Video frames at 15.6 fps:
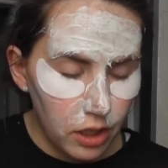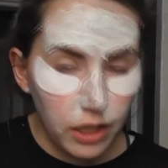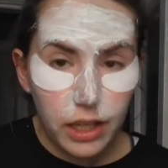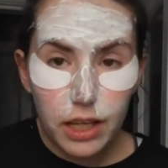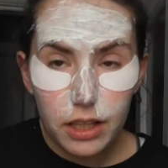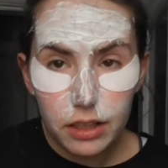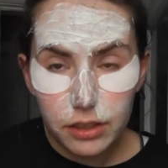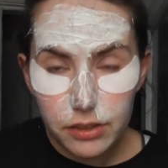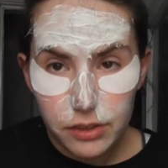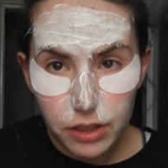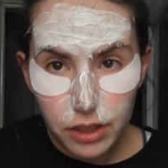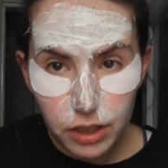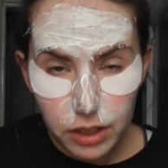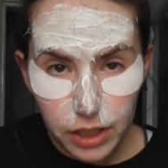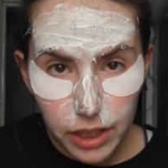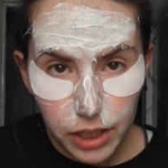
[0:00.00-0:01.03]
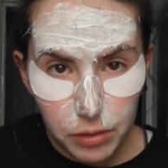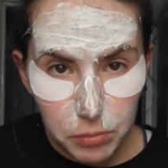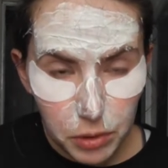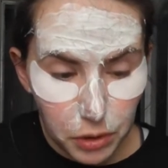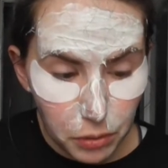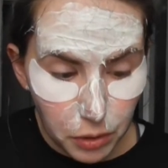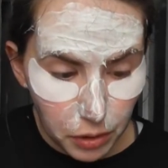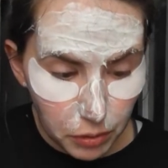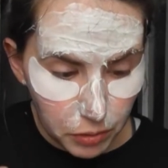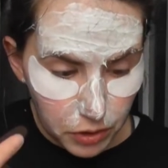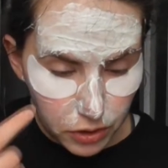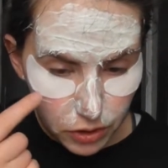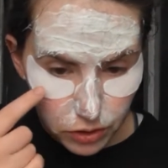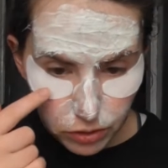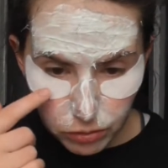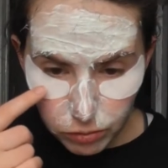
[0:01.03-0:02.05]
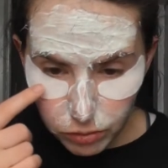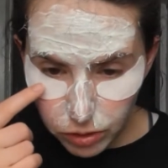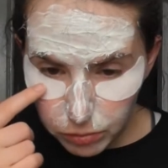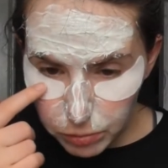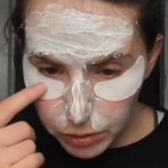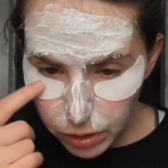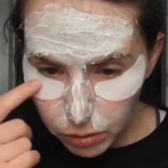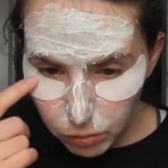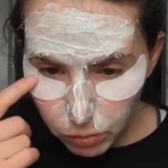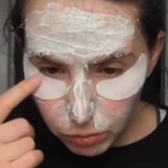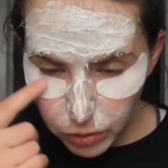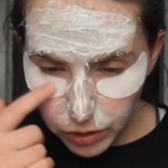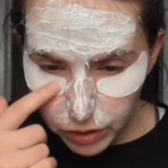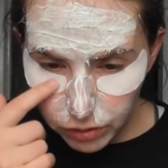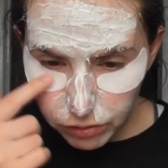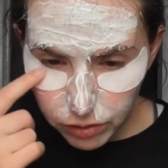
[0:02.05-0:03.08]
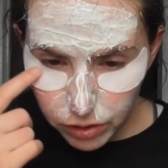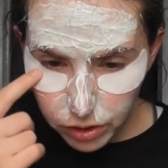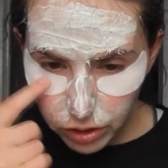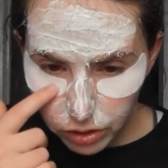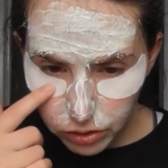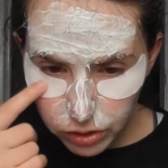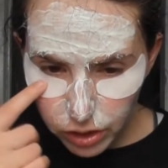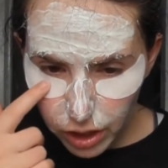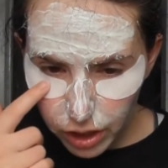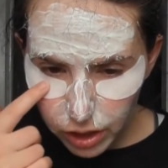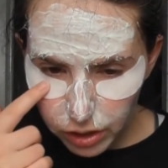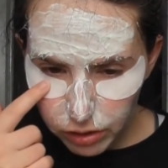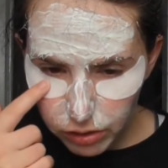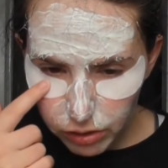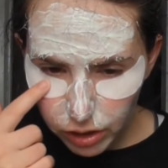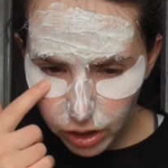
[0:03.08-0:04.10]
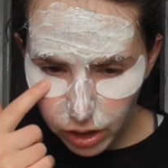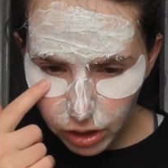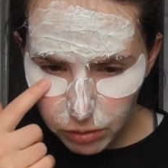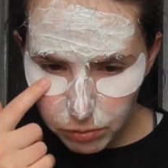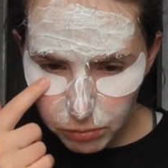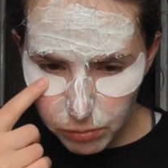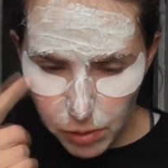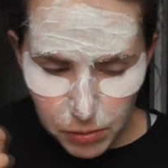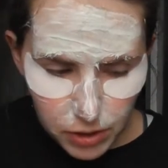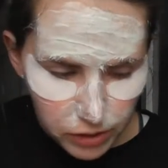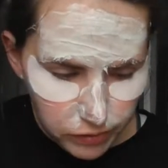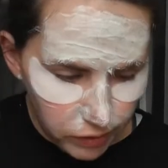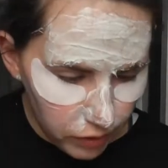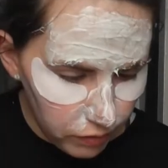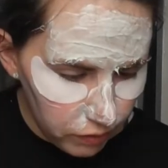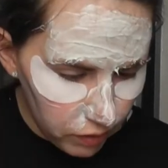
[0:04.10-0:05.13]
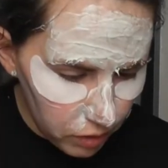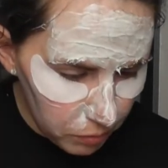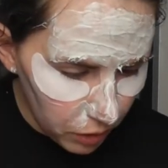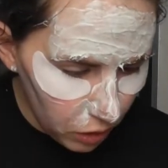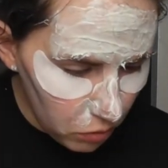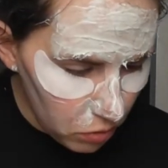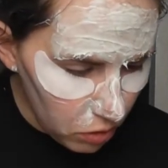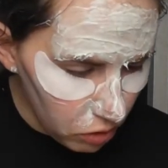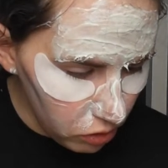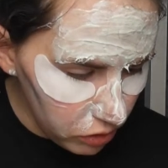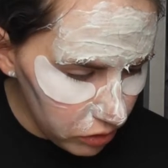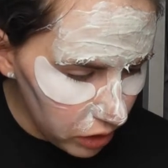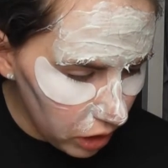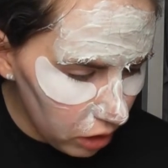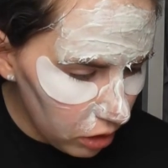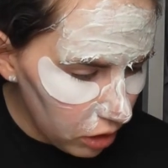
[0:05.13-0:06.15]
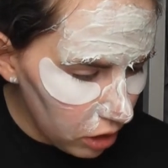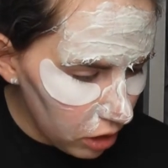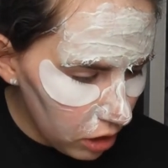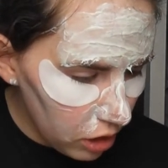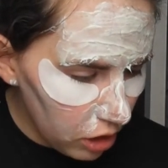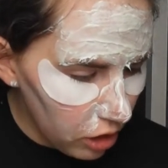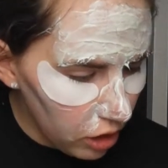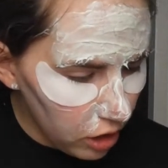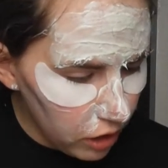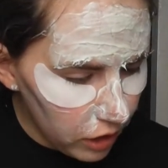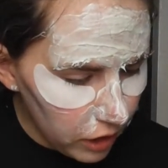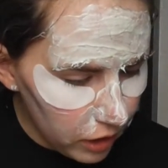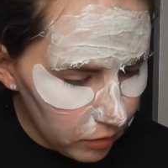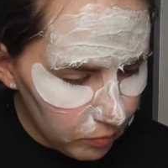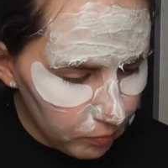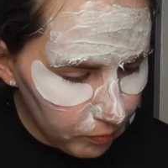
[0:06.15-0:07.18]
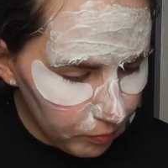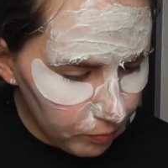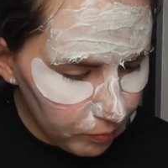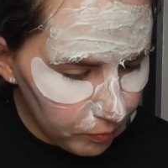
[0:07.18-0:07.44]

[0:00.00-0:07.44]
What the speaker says: Kaolin is a clay, by the way, which is a bit weird for an under eye thing. Maybe it's for firming quality. It